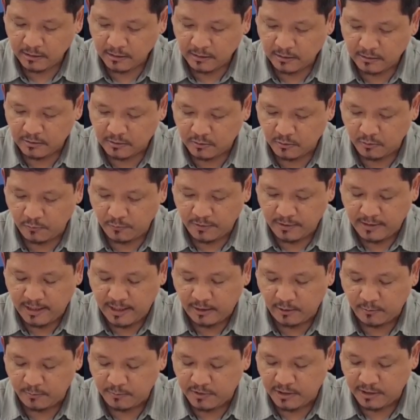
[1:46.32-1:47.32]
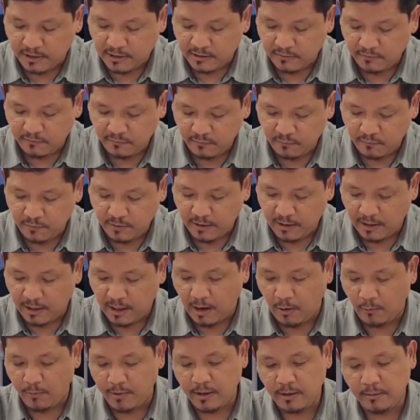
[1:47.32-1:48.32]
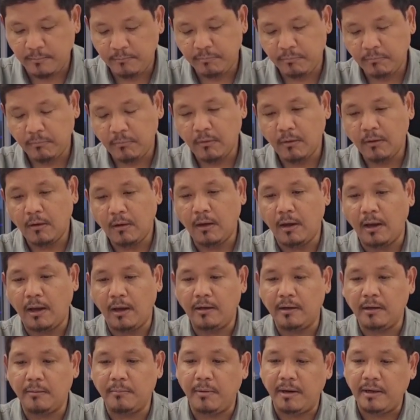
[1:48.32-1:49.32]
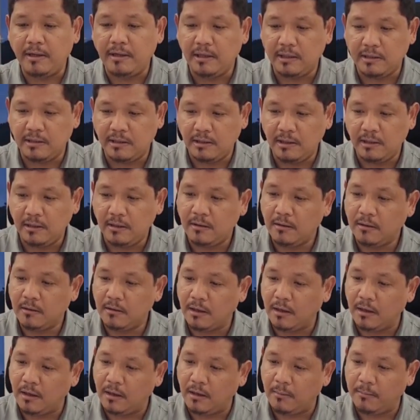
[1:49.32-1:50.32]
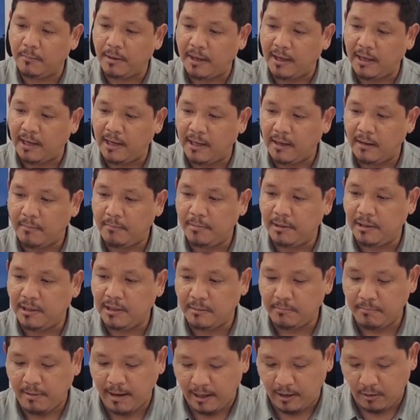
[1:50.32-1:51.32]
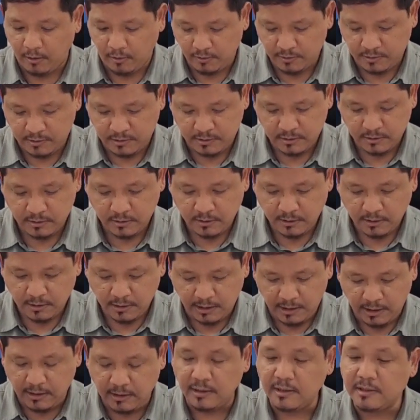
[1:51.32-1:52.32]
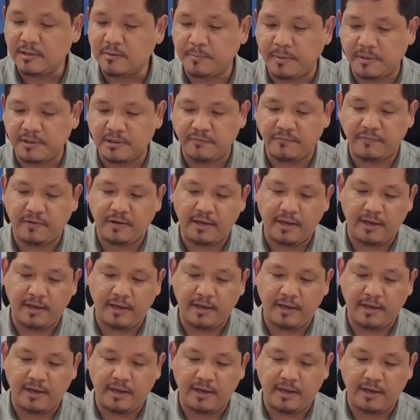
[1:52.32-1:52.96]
So with that objective, we are allowing and amending the Meghalaya building bylaws in these specific